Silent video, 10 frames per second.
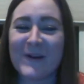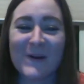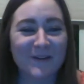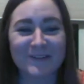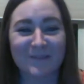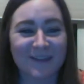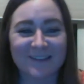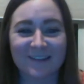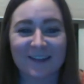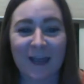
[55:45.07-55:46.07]
or something
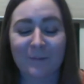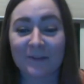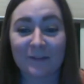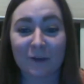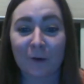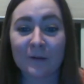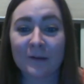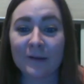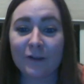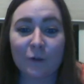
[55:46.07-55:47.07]
silly happens, you
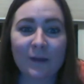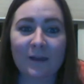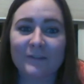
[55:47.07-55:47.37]
don't have